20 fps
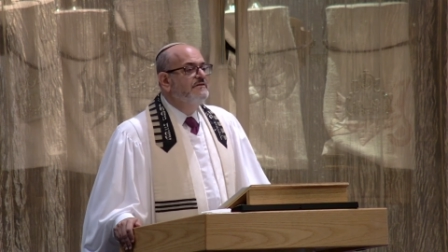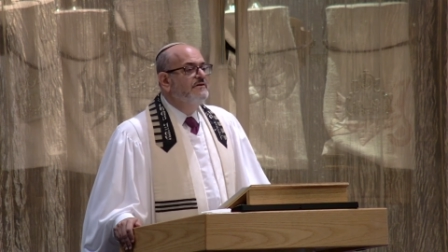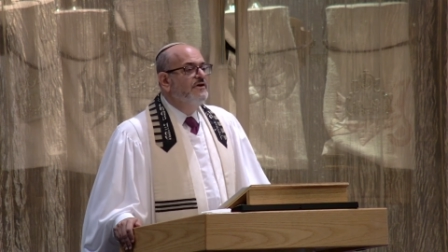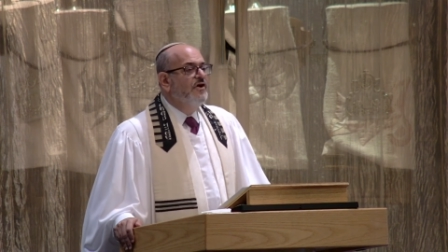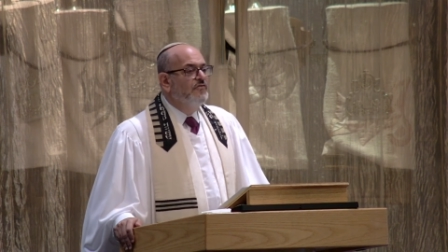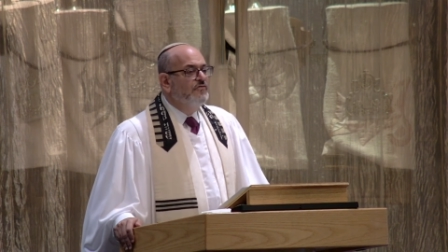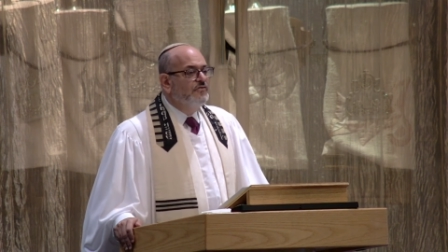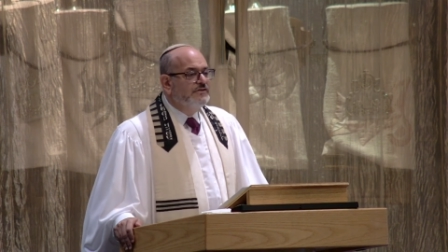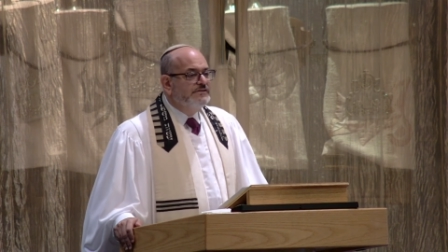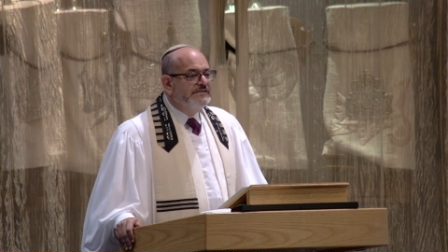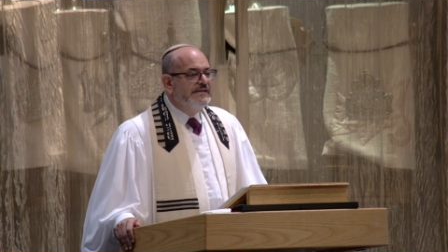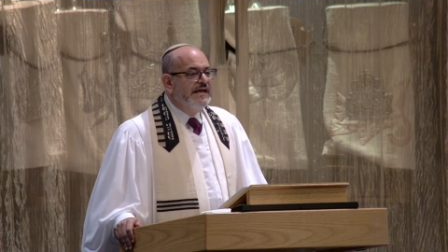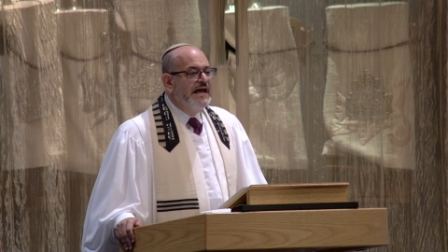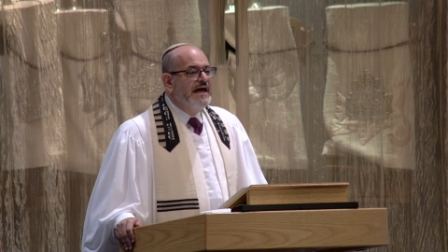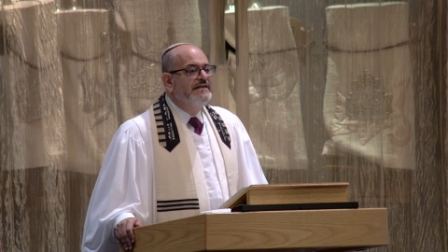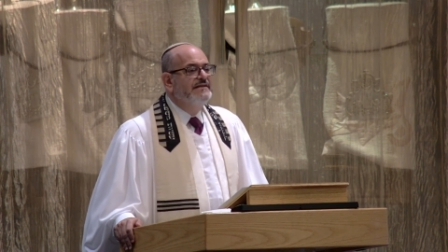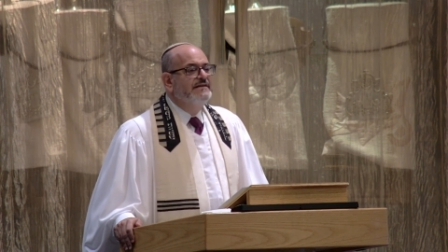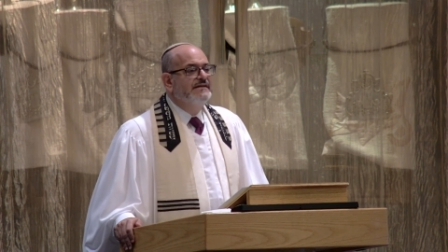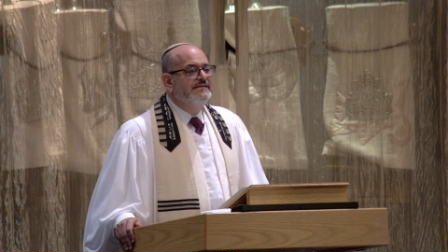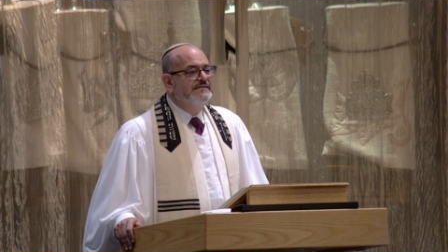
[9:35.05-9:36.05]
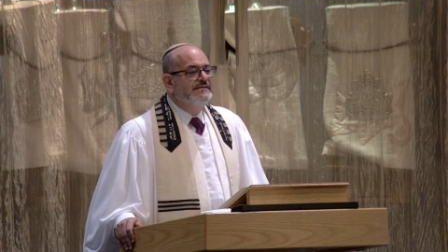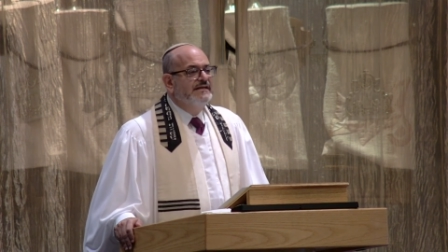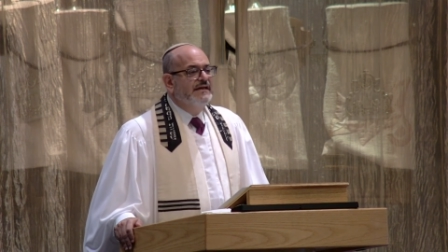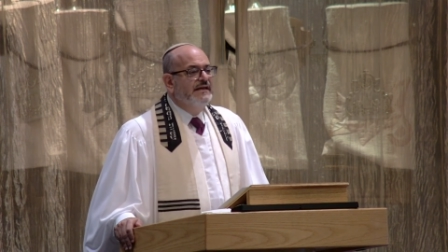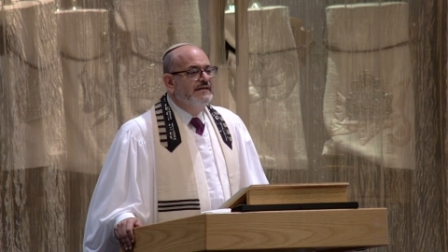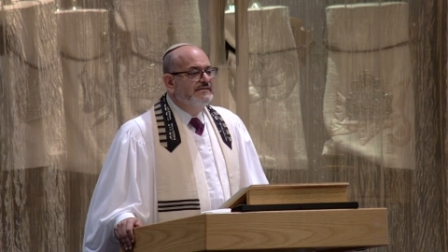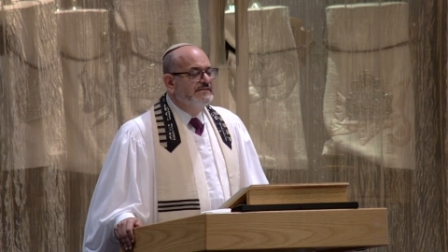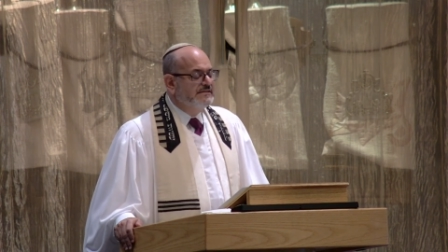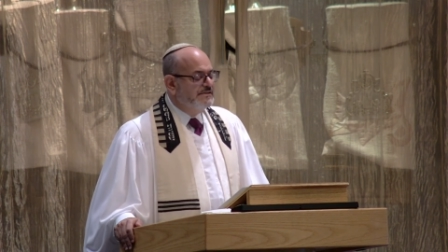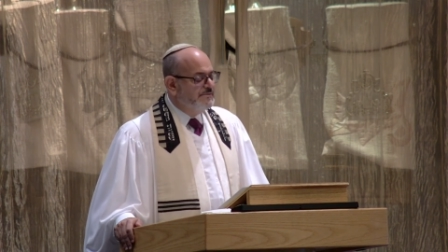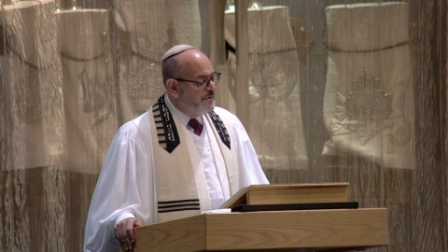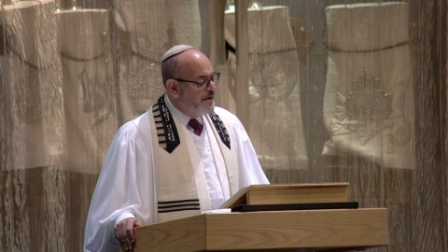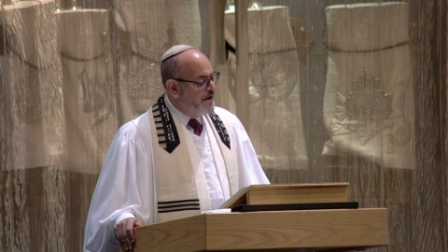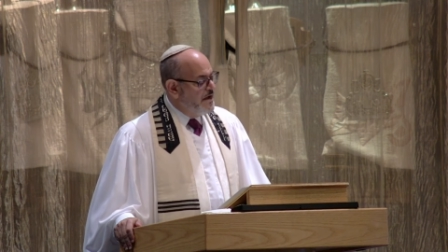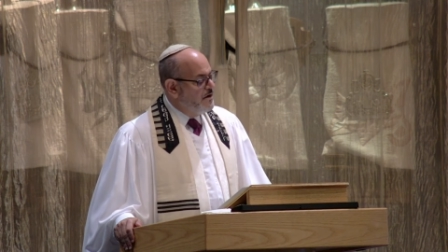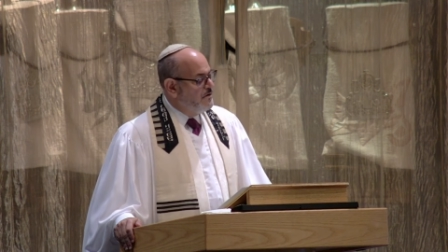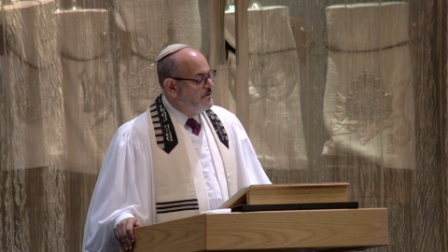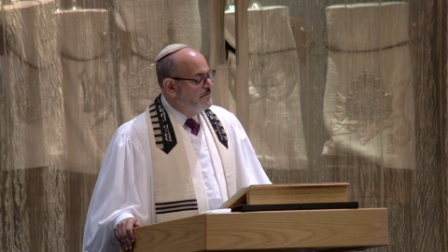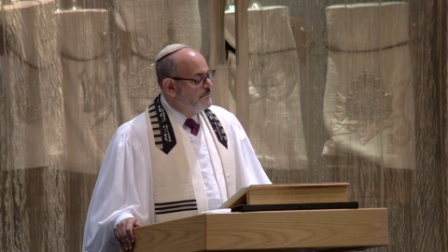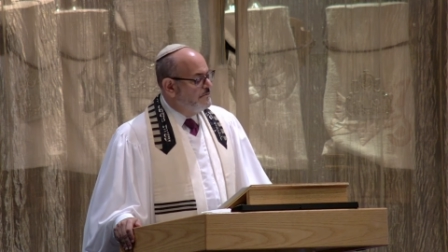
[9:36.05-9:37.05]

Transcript: over sadness and despair.